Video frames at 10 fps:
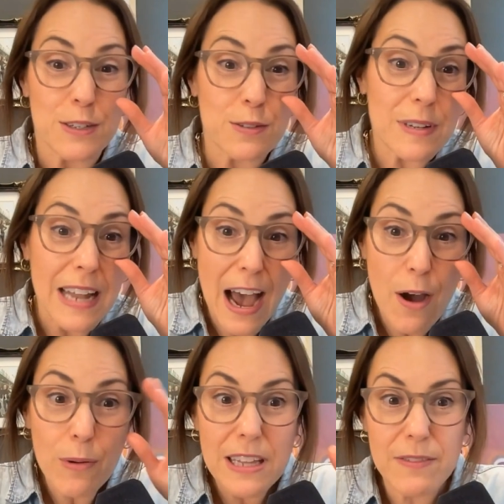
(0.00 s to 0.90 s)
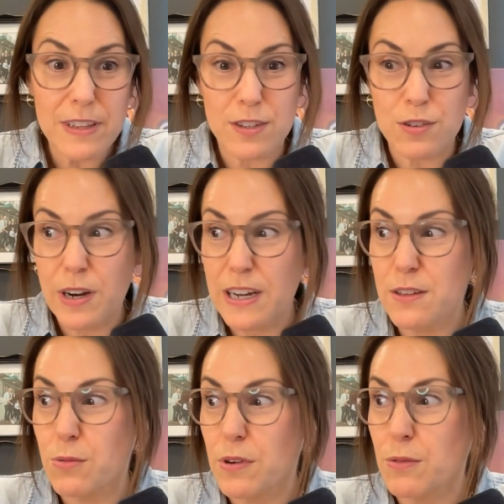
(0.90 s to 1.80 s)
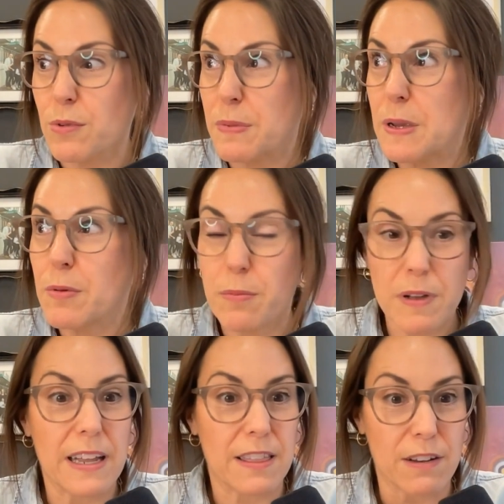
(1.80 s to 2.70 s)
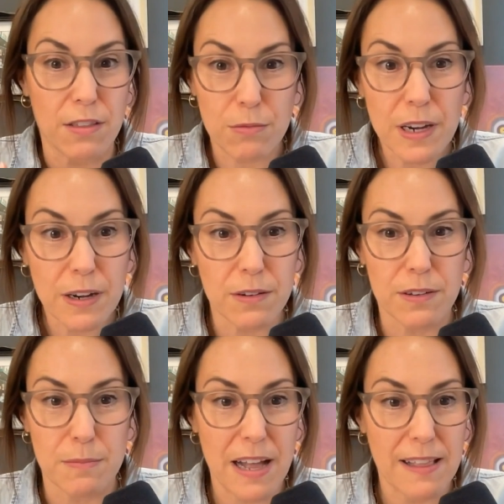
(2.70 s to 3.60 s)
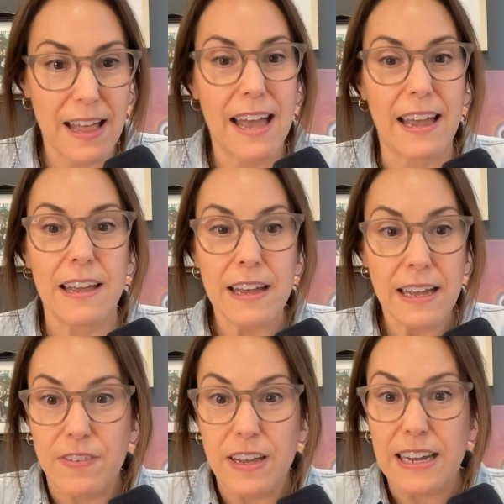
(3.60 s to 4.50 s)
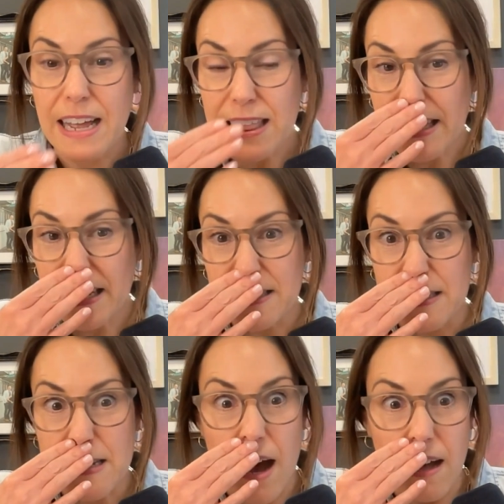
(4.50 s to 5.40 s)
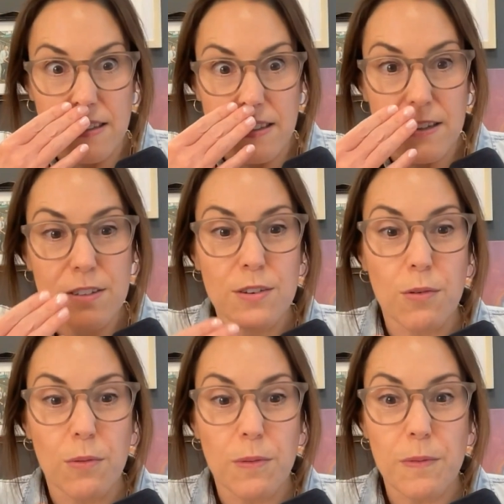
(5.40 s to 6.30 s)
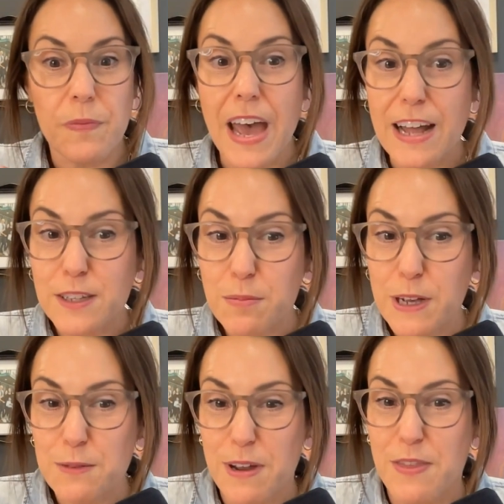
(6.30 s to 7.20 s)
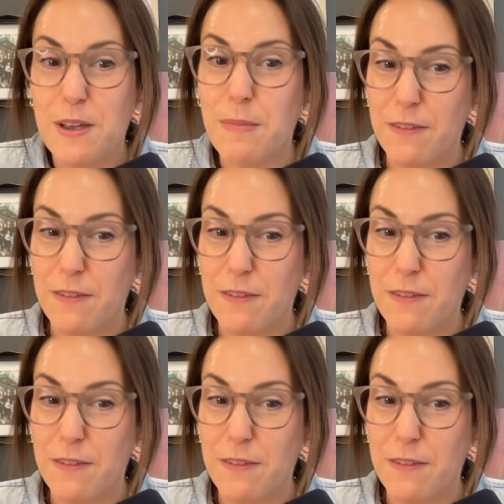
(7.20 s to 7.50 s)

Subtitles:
So now we live in this crazy world where people put their 3-year-old in ballet. And I think it's nuts. So that's a place where I think my